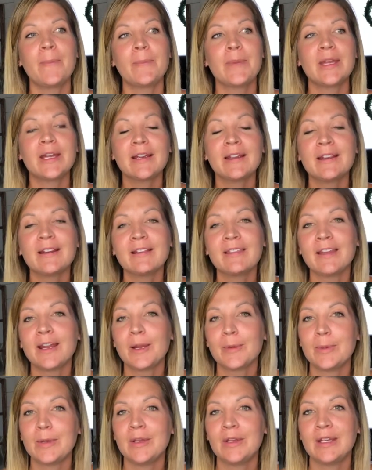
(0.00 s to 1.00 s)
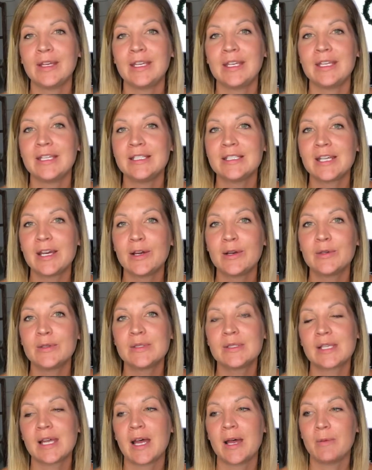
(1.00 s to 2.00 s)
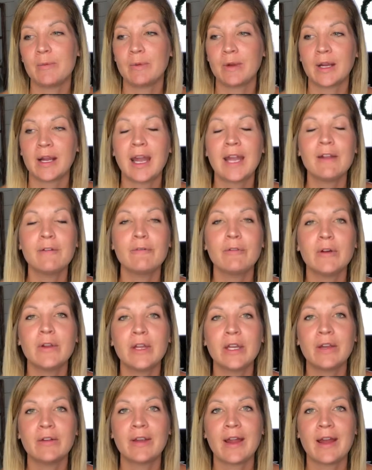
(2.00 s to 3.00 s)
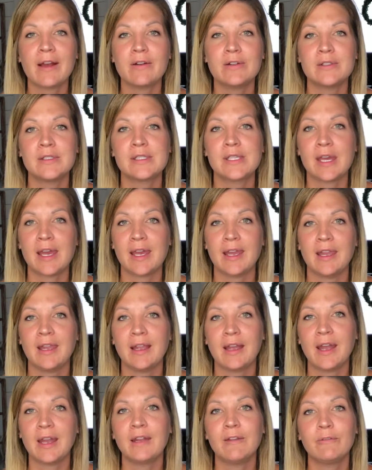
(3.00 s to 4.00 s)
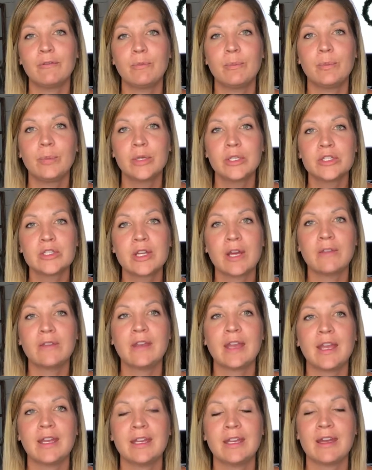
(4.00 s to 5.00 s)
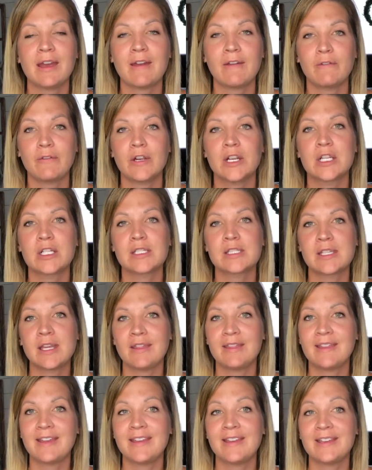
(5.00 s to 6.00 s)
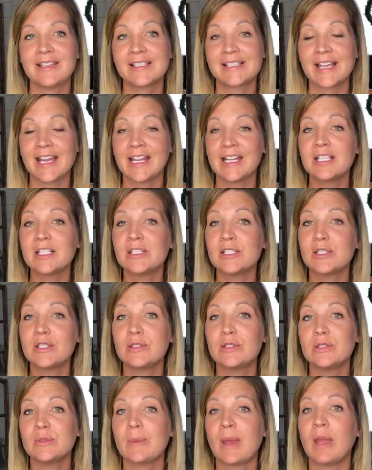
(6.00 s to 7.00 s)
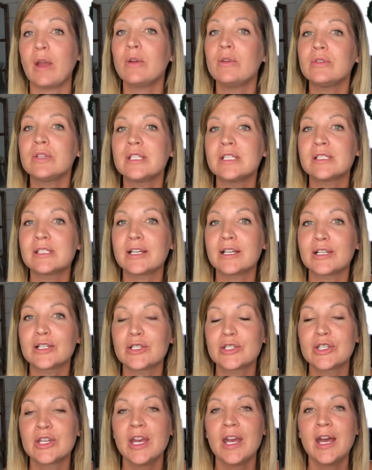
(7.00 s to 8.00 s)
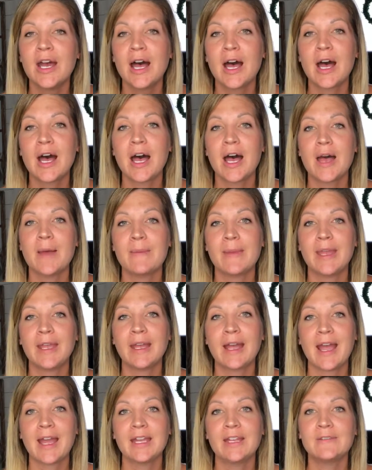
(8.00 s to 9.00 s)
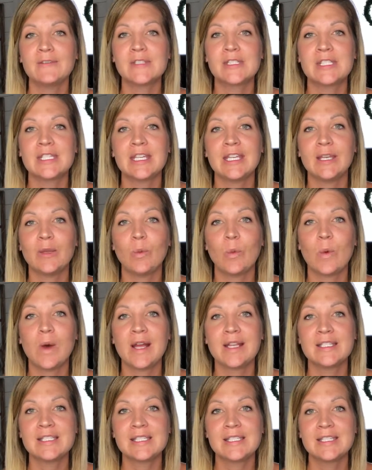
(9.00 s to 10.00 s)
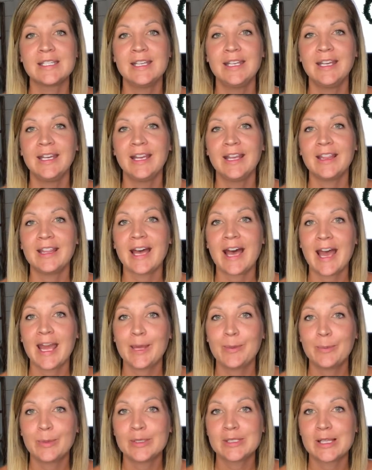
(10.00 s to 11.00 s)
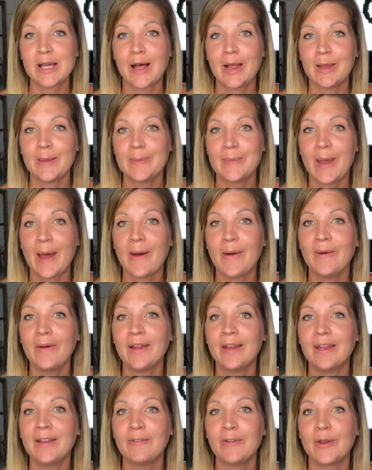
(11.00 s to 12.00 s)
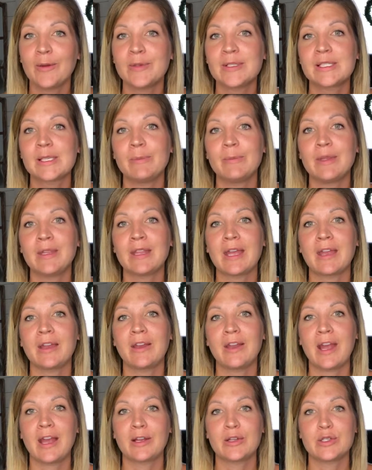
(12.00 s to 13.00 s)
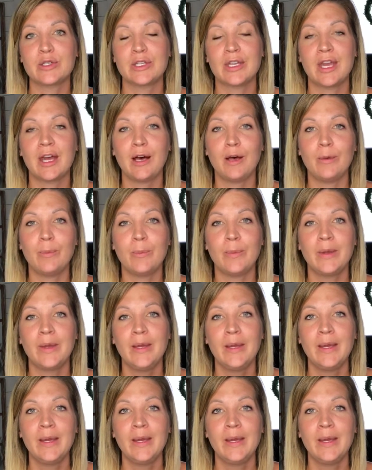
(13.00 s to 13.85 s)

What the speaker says: pure therapeutic ketones were kind of floating around. I kind of pushed out the idea at first and then decided to do my own research and kind of see what the hype was all about, and if it was something that could actually help